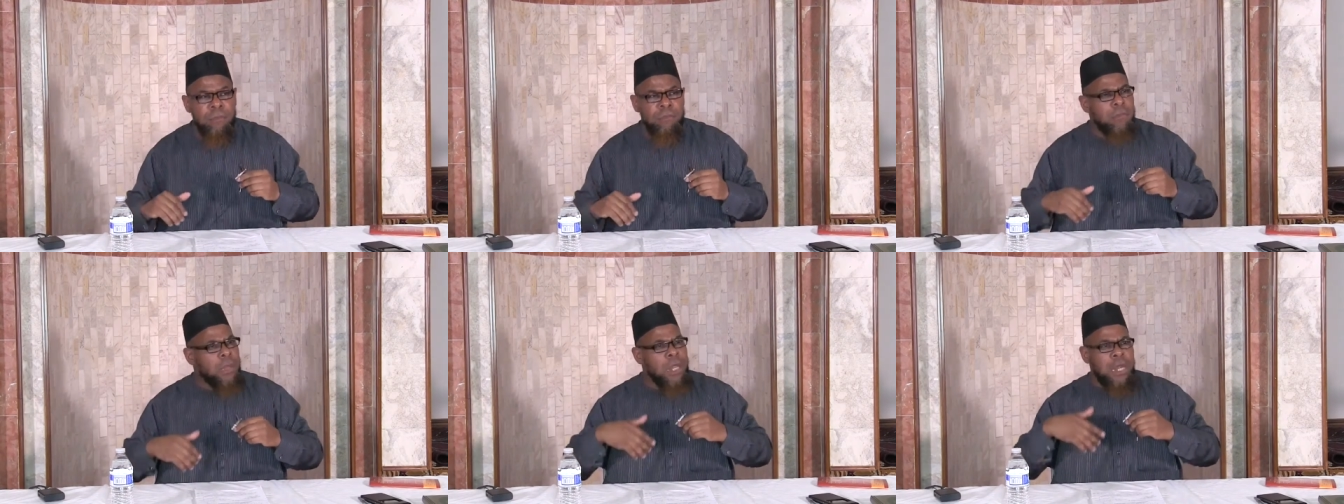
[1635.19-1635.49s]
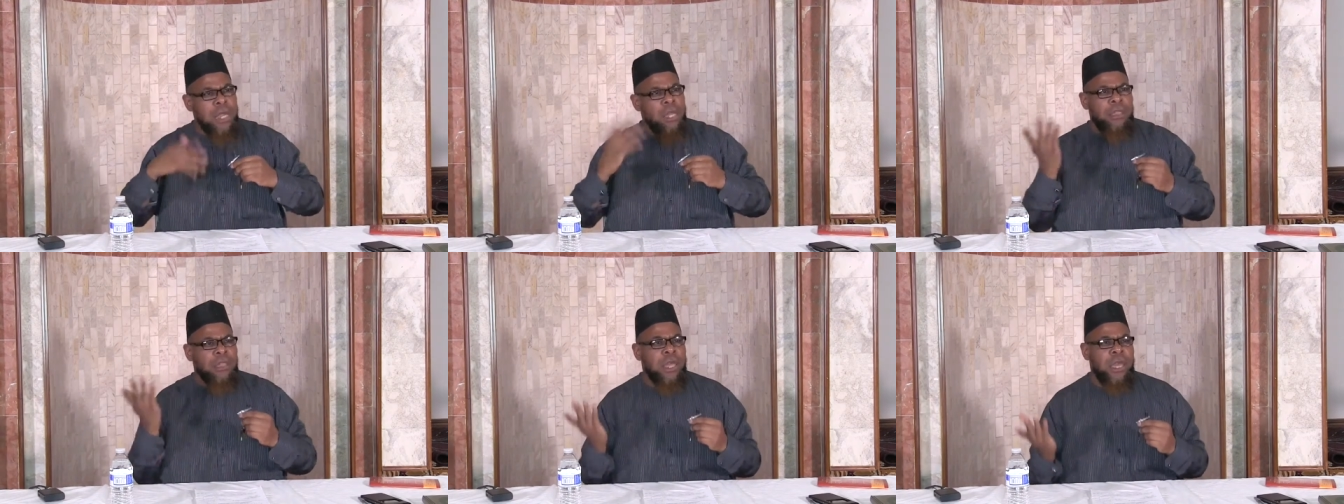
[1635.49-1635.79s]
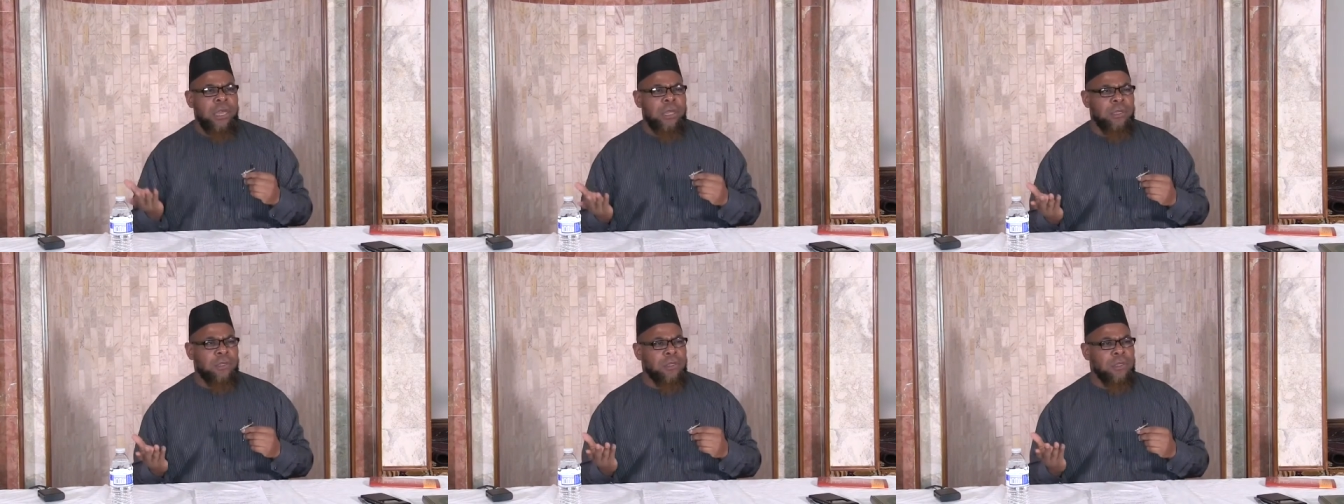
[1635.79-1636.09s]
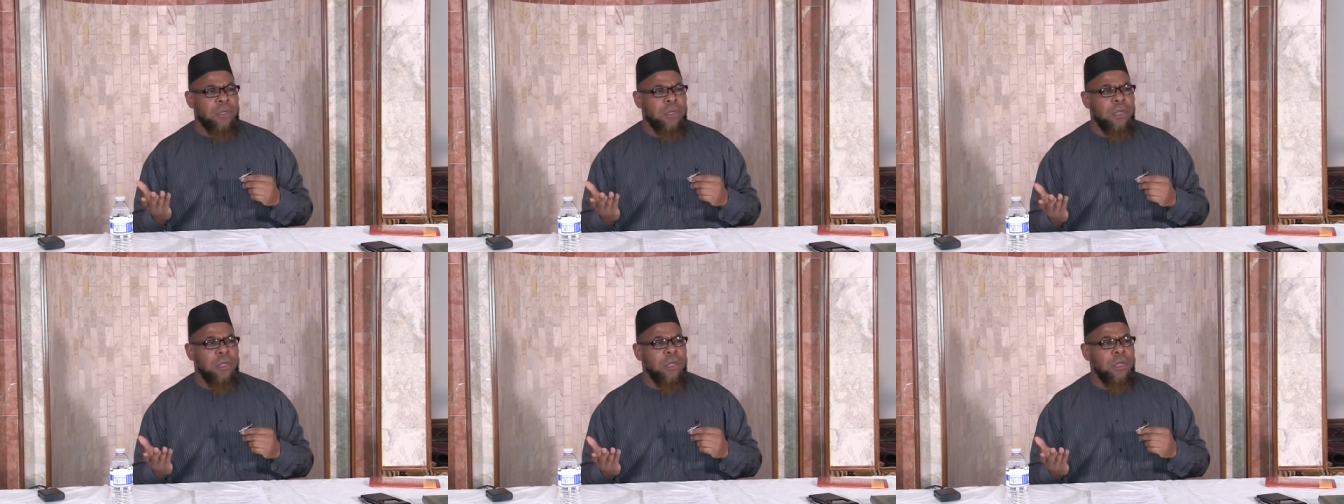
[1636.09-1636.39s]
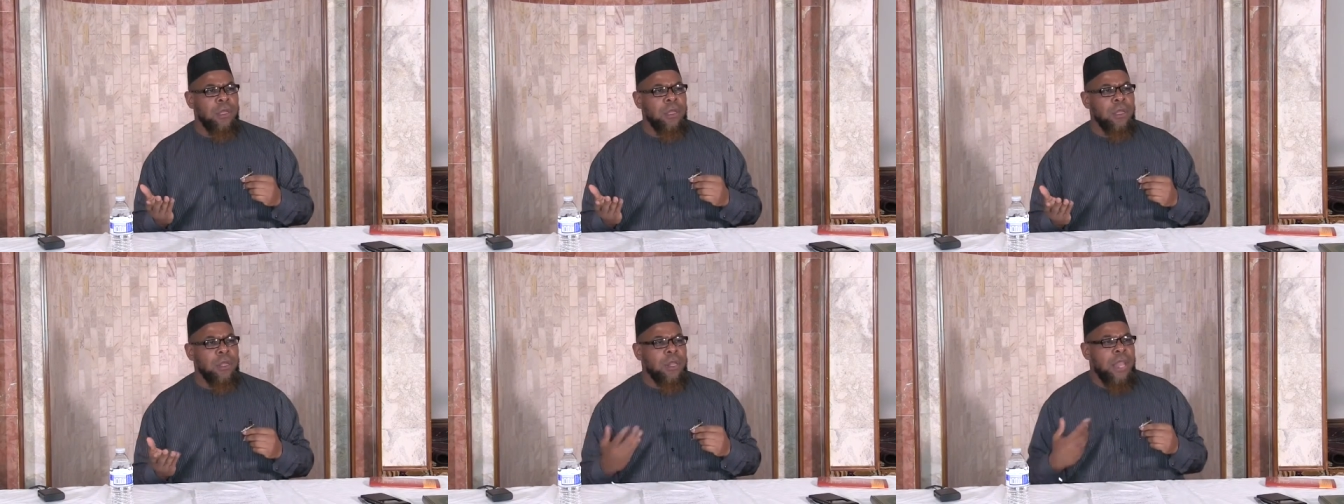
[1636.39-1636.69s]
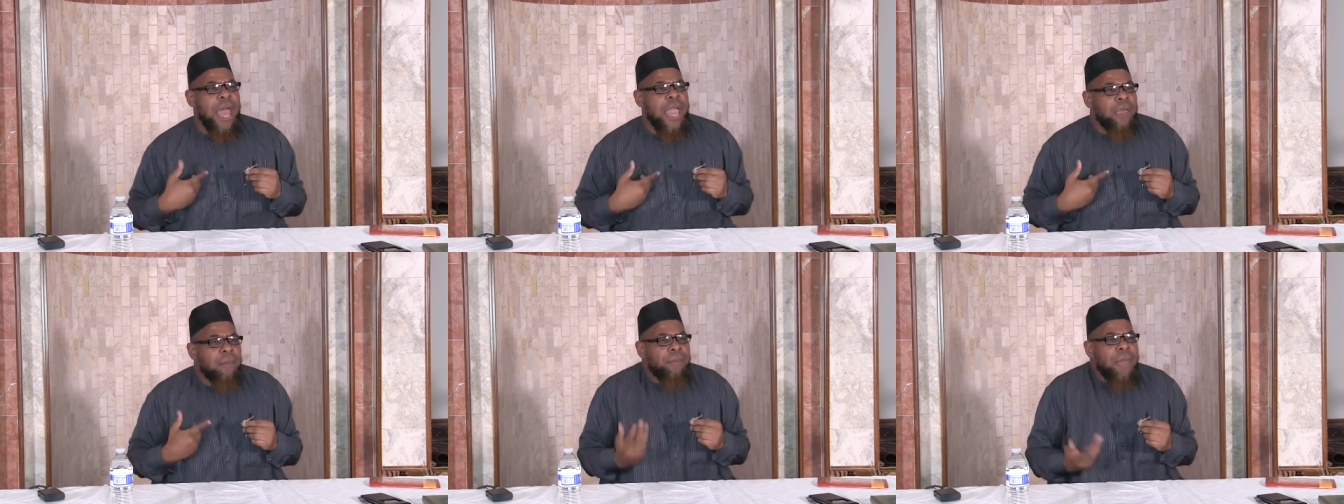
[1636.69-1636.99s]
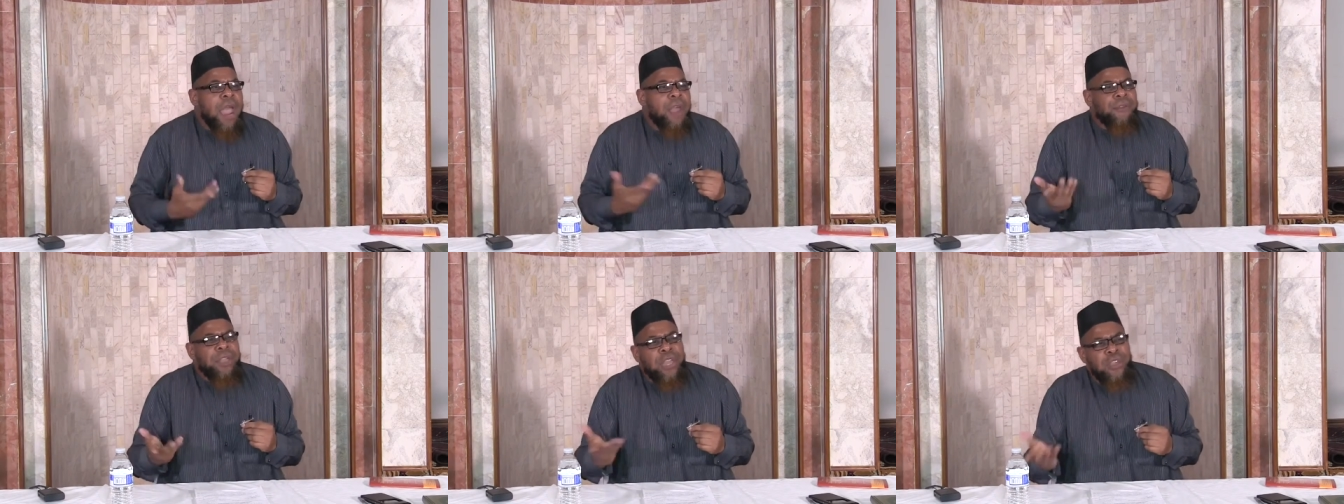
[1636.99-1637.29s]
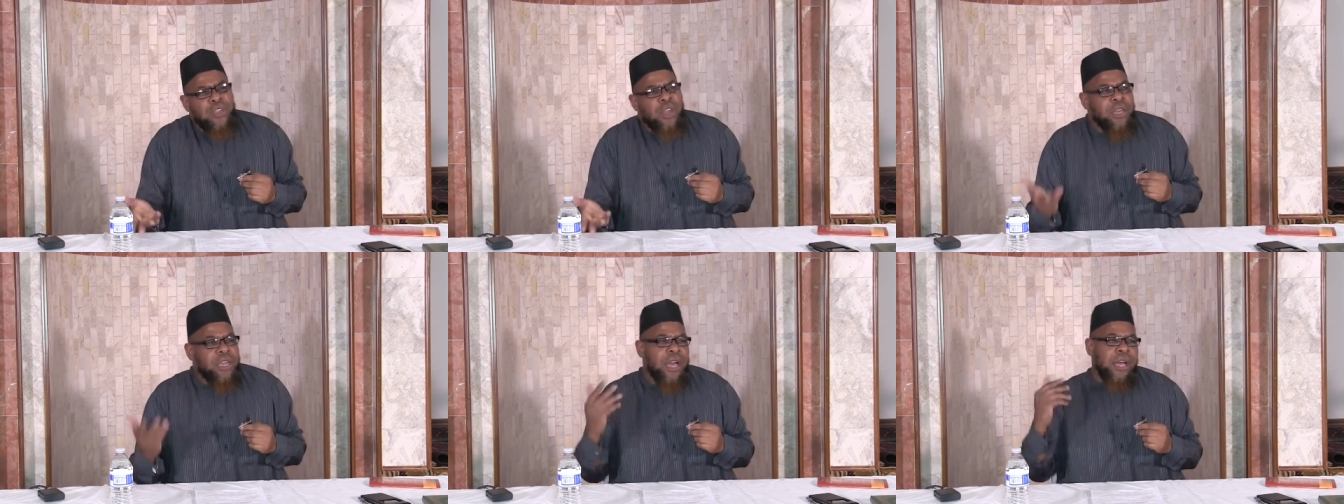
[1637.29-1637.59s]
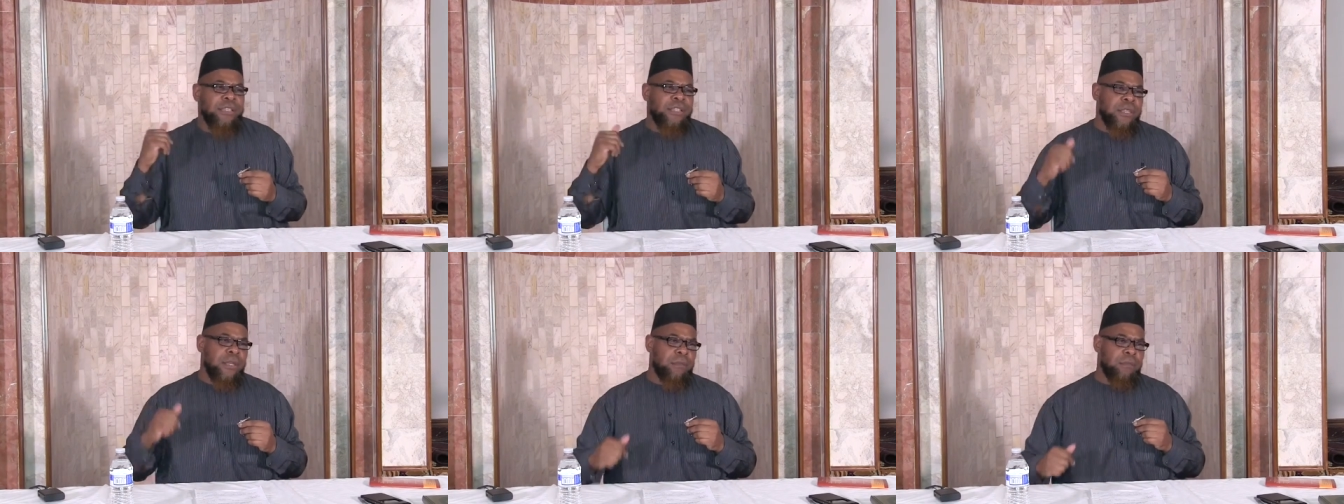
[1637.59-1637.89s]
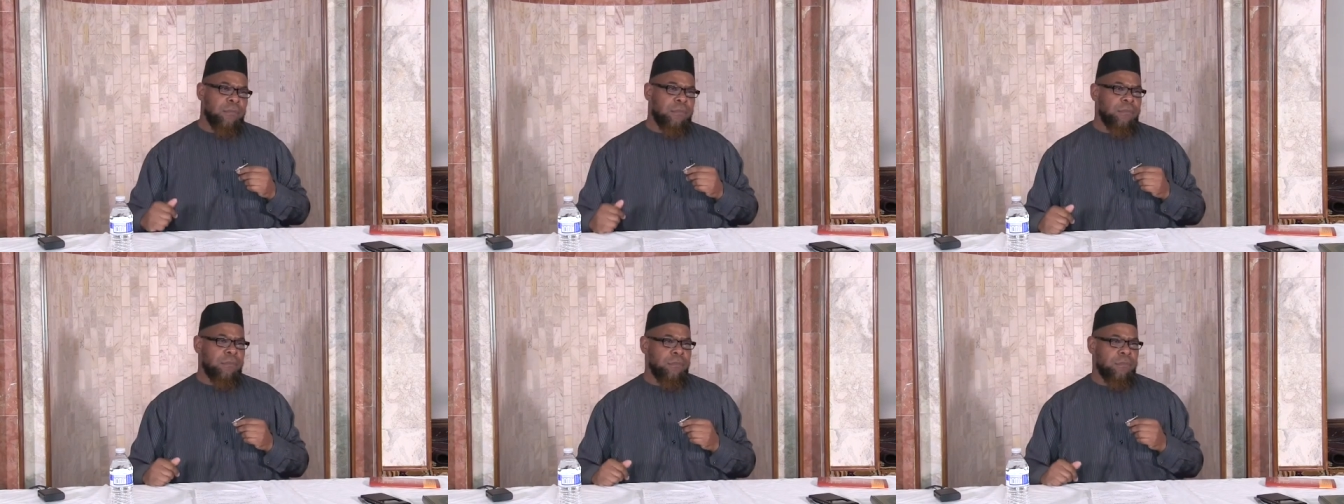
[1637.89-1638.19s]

many things, like marrying your cousin.